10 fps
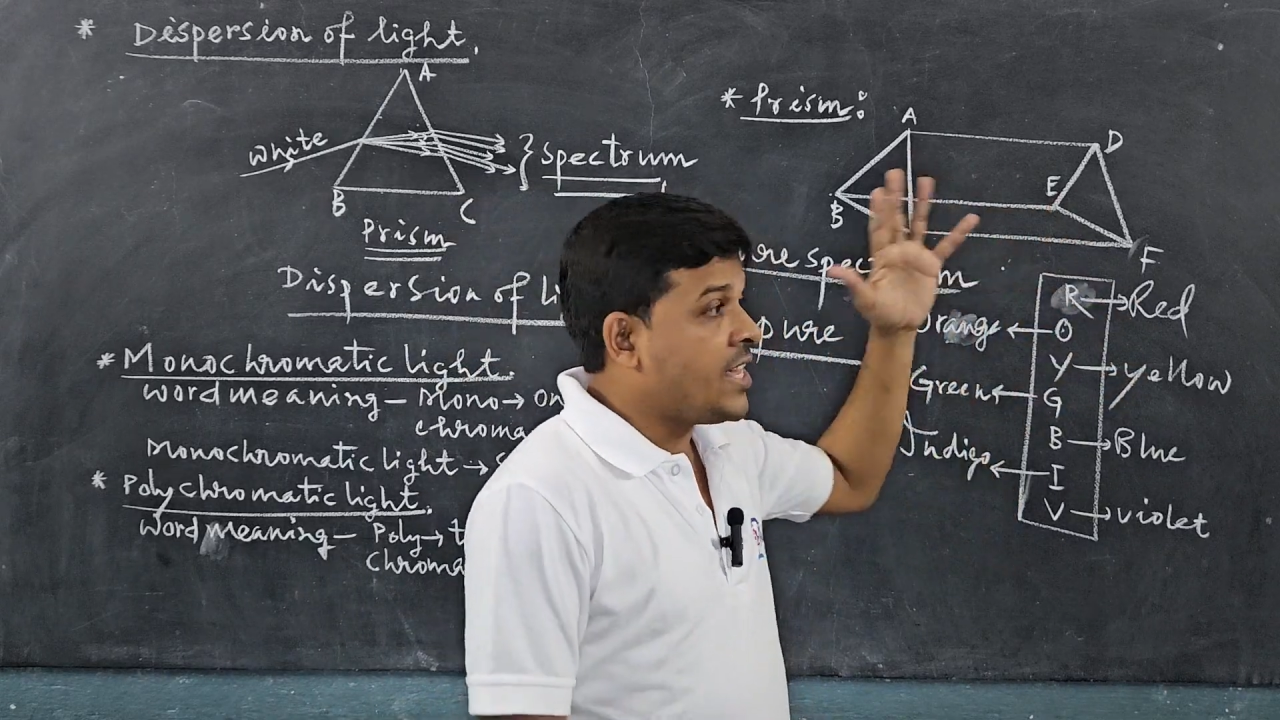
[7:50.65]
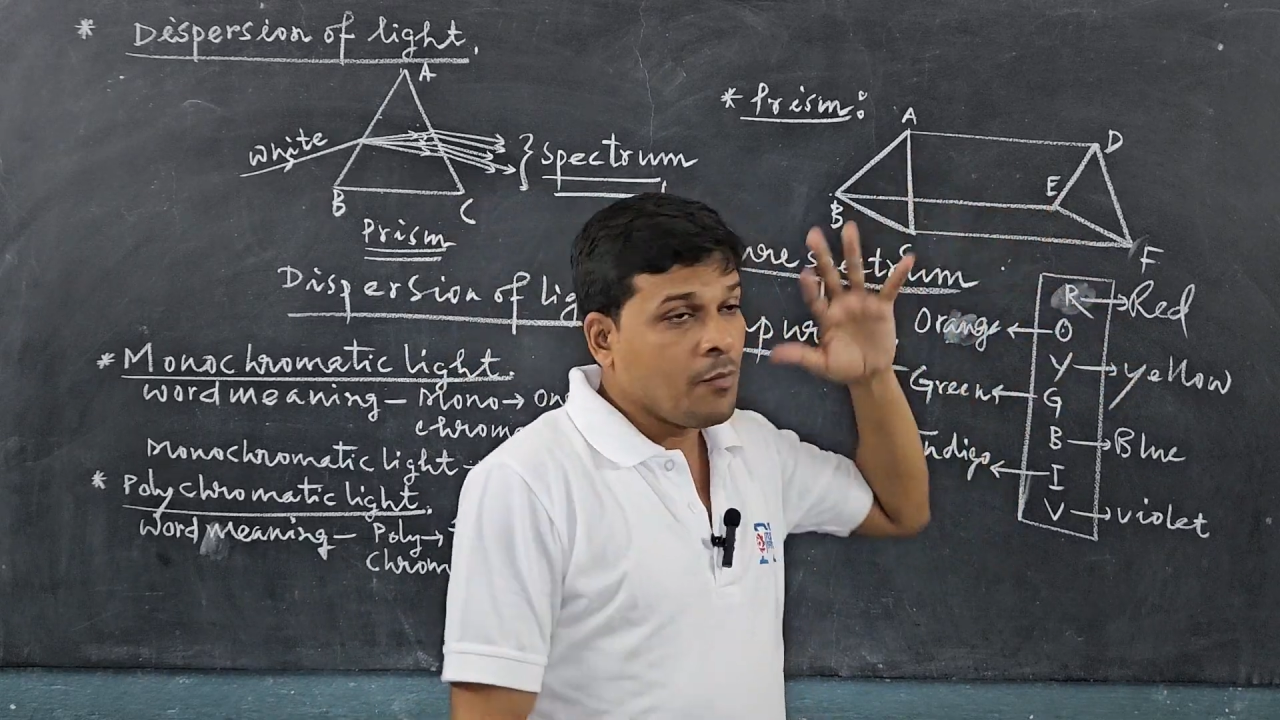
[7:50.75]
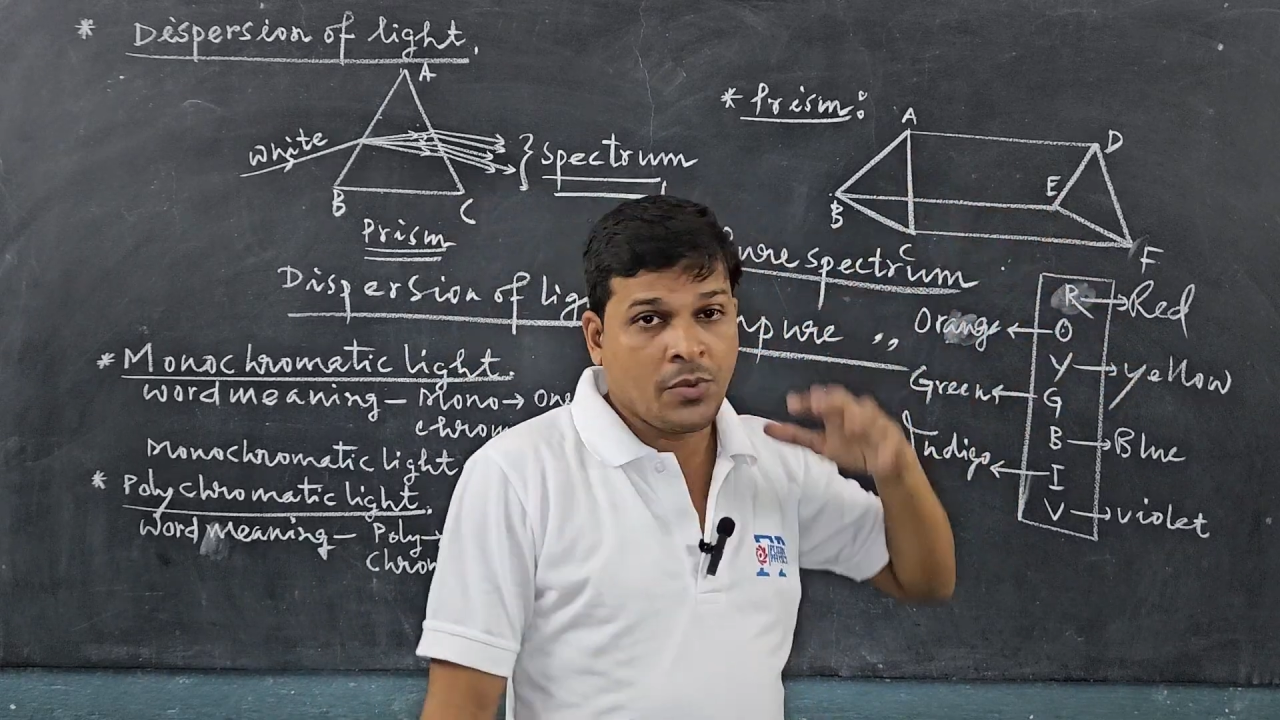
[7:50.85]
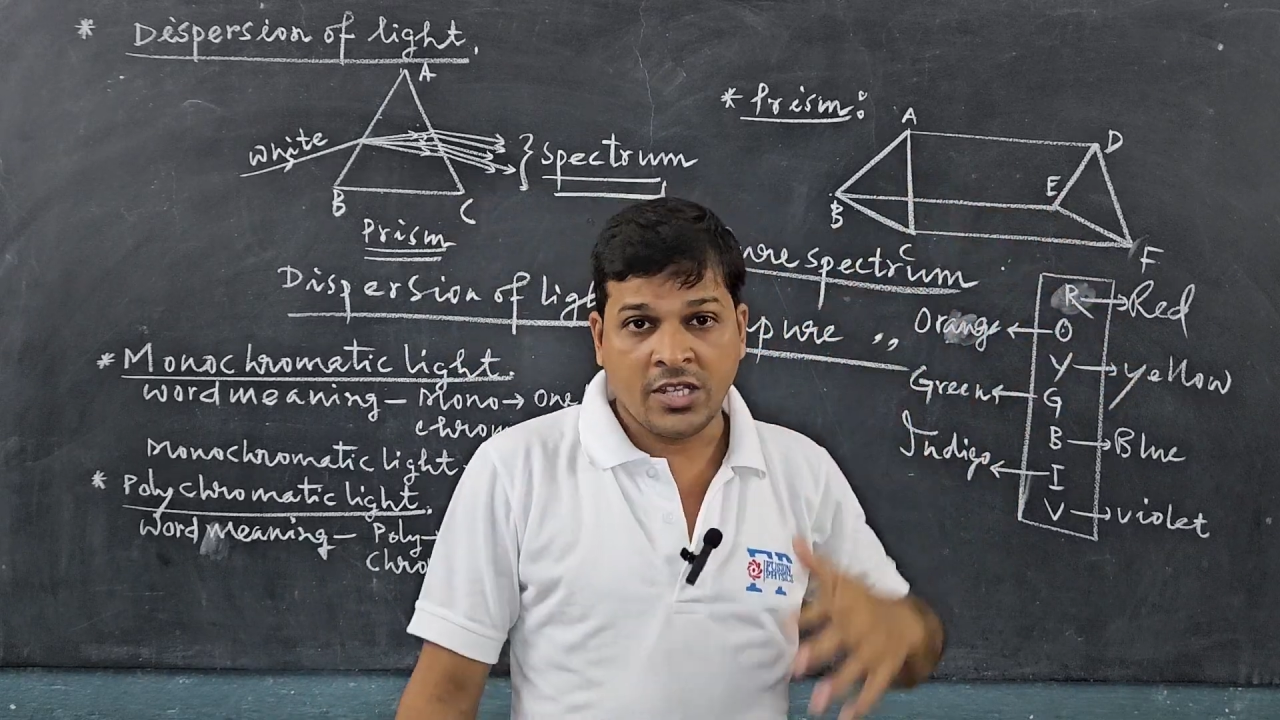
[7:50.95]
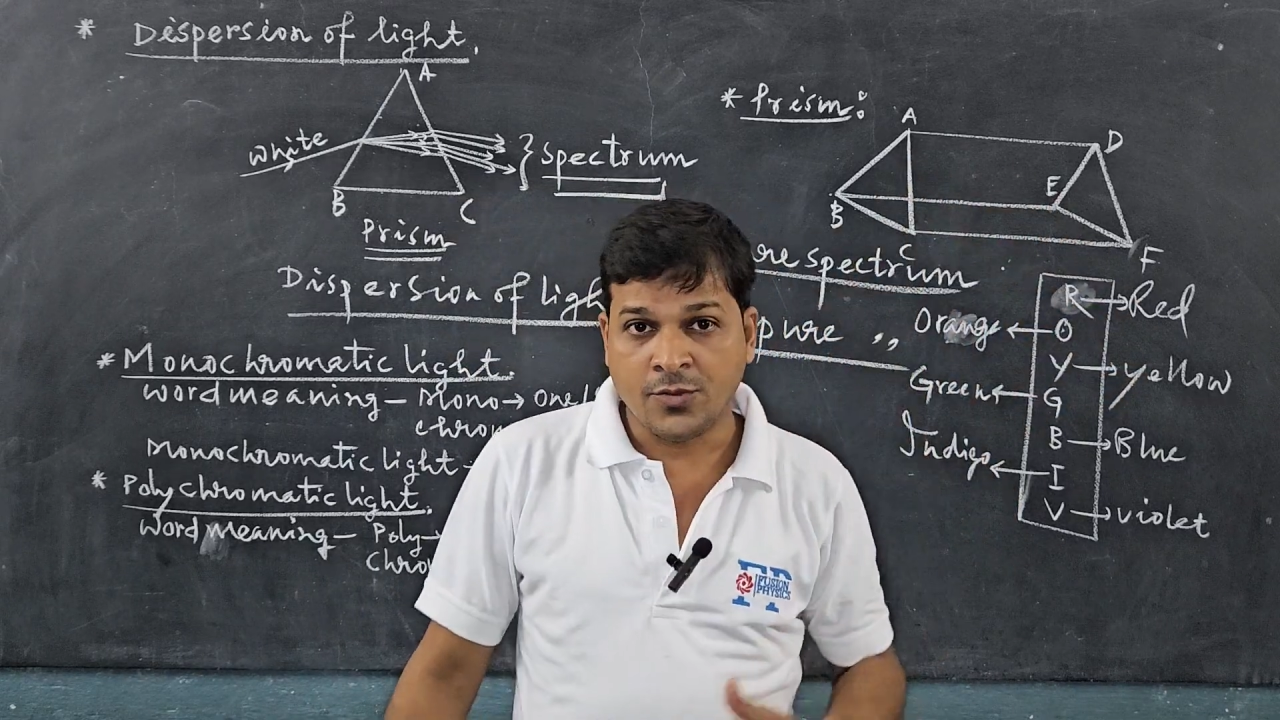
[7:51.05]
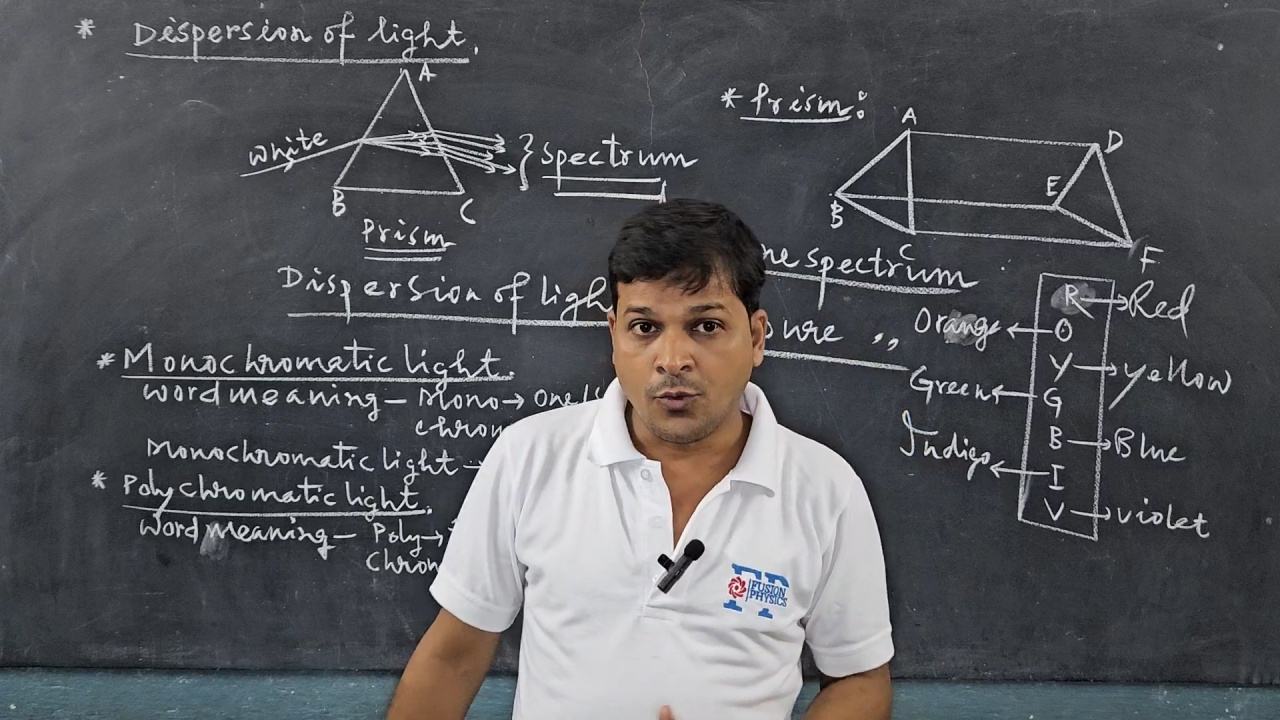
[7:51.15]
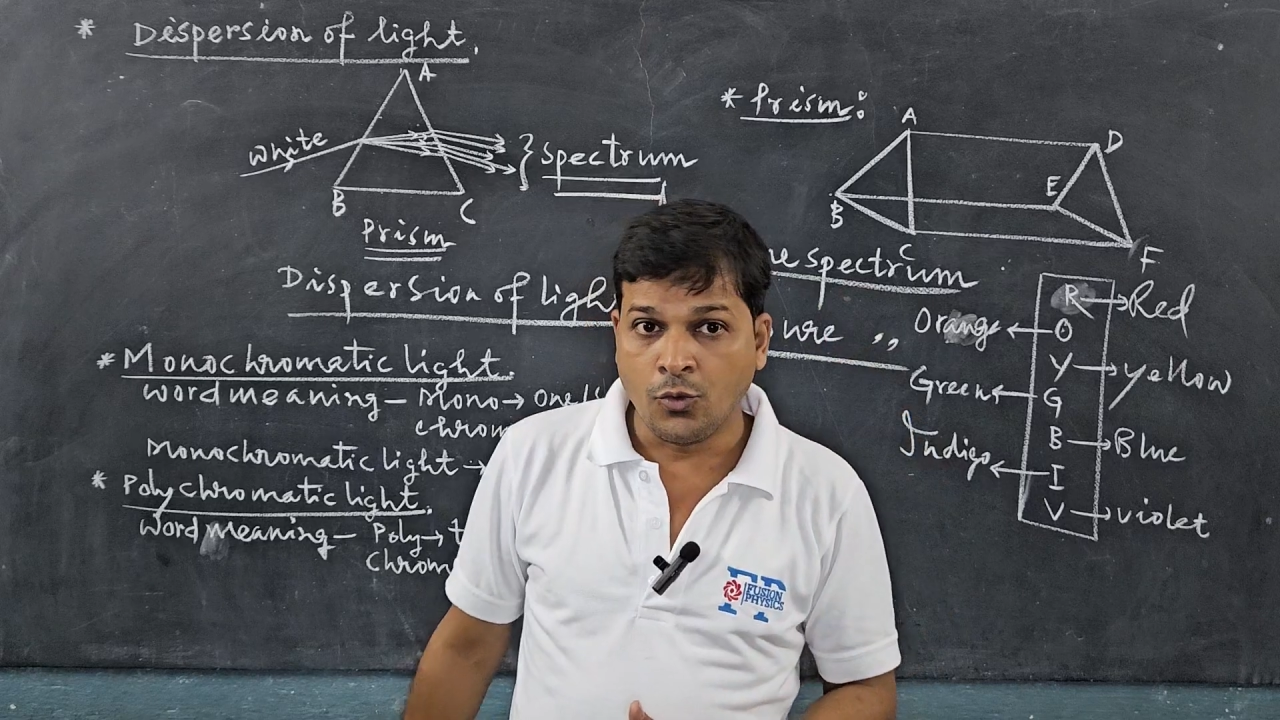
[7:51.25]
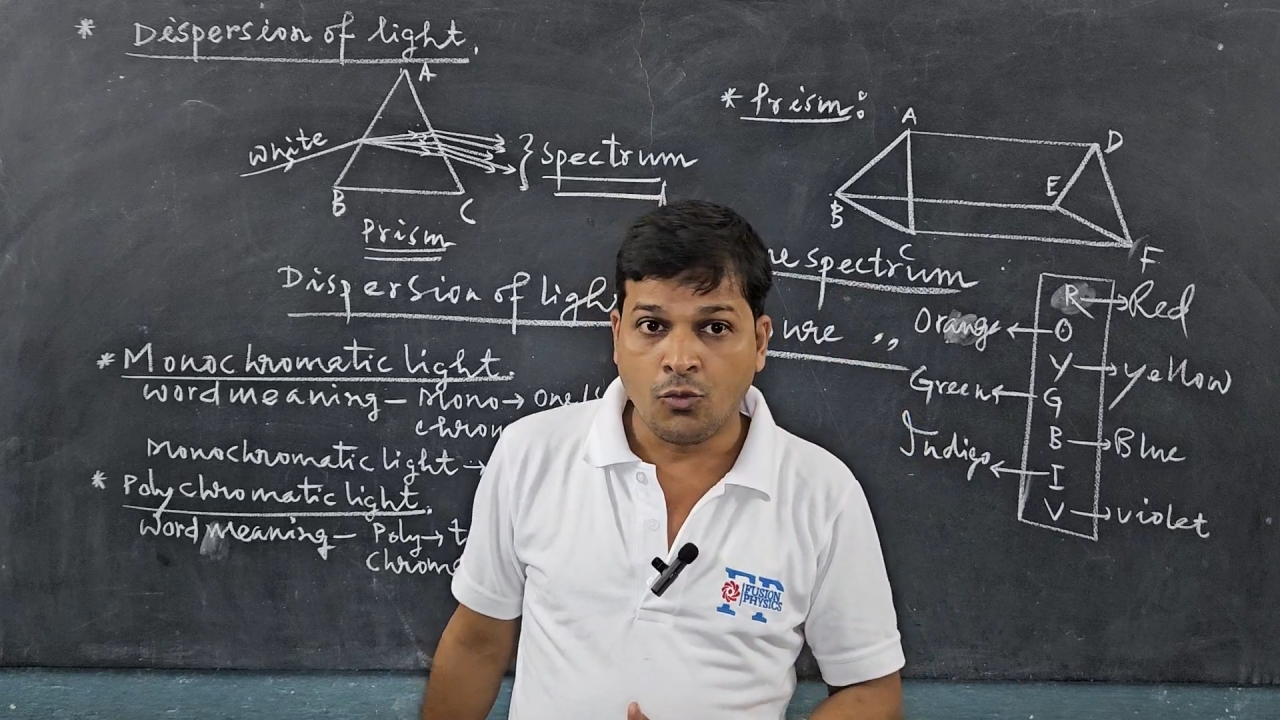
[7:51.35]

appears blue?